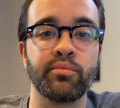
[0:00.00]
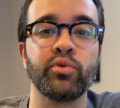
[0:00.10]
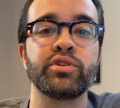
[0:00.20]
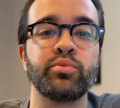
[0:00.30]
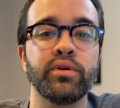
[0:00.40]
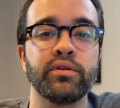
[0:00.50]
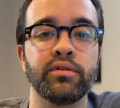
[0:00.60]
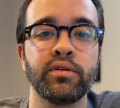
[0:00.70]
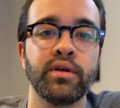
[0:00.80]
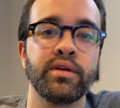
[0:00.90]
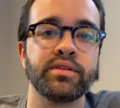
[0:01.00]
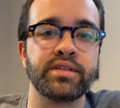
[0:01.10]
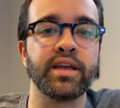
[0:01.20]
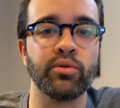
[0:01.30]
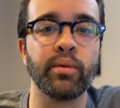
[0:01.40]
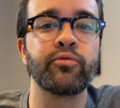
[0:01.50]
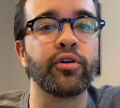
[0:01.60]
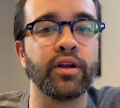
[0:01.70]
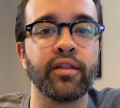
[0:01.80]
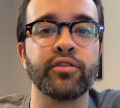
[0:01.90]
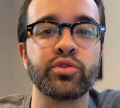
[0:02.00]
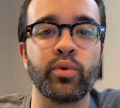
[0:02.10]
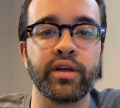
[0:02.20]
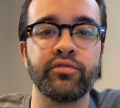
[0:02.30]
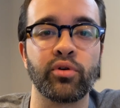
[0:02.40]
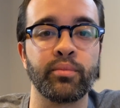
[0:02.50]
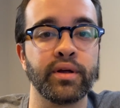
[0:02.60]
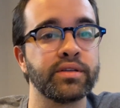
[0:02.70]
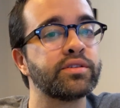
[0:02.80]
which will set you up for another 24 months.